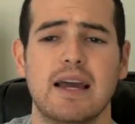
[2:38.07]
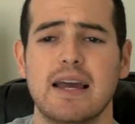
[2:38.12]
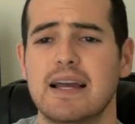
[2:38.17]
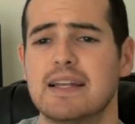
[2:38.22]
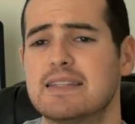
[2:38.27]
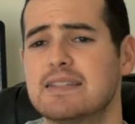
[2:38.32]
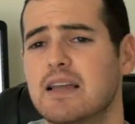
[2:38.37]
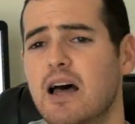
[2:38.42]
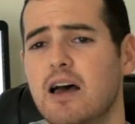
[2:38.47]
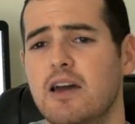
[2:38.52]

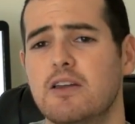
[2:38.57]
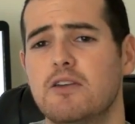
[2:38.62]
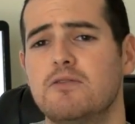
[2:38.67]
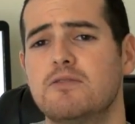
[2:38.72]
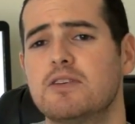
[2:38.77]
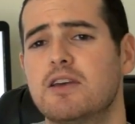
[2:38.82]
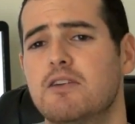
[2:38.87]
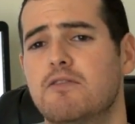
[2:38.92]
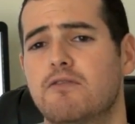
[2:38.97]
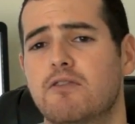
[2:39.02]
It's not
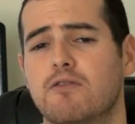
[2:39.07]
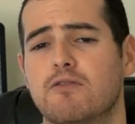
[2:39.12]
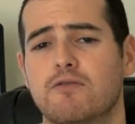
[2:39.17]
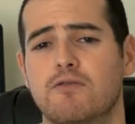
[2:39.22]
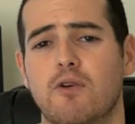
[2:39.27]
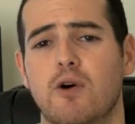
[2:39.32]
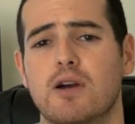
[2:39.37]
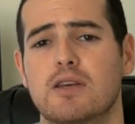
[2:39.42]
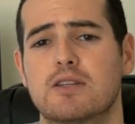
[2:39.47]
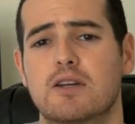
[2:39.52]
using it for
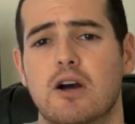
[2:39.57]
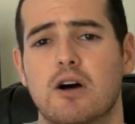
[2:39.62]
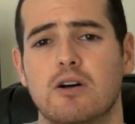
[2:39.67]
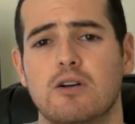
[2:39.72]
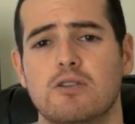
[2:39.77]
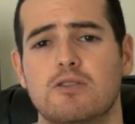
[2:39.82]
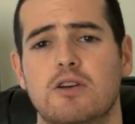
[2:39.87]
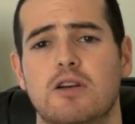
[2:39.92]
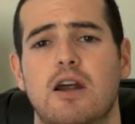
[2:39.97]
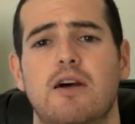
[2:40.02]
voice
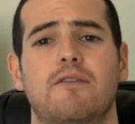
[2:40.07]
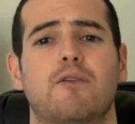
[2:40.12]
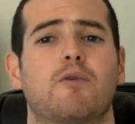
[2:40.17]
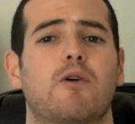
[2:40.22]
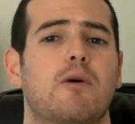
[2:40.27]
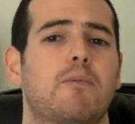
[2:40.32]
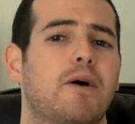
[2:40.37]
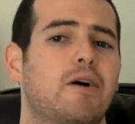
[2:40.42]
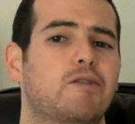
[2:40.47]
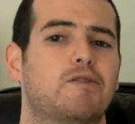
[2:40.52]
calls, so you don't have to
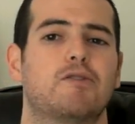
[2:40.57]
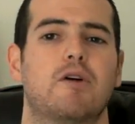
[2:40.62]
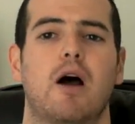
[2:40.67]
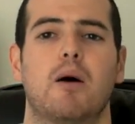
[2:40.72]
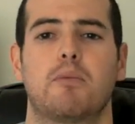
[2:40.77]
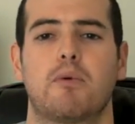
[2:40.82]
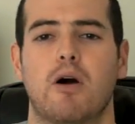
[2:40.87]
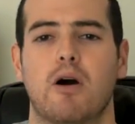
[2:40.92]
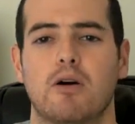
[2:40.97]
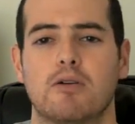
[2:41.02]
worry about
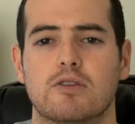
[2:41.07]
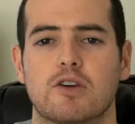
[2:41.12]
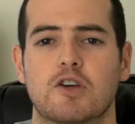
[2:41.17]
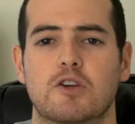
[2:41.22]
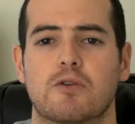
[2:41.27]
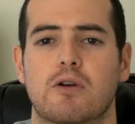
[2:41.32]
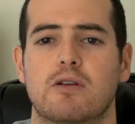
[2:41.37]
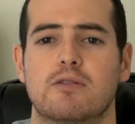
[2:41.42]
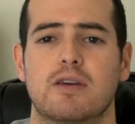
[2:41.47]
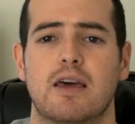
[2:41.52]
drop calls
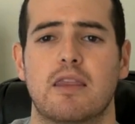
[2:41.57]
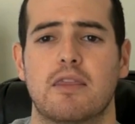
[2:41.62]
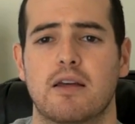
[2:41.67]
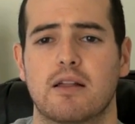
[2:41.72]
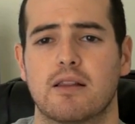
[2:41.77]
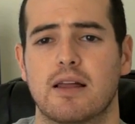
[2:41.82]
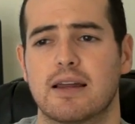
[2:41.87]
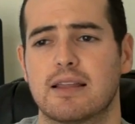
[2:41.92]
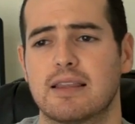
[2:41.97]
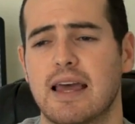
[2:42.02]
or
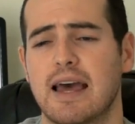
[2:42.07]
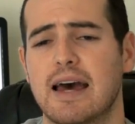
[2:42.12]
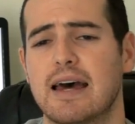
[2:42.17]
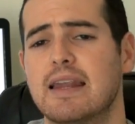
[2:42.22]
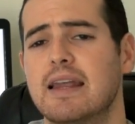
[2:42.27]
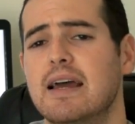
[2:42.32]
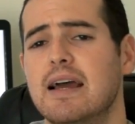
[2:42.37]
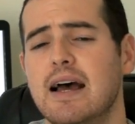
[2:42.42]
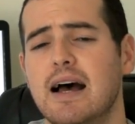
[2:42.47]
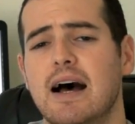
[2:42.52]
anything like
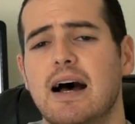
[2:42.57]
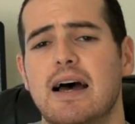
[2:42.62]
that.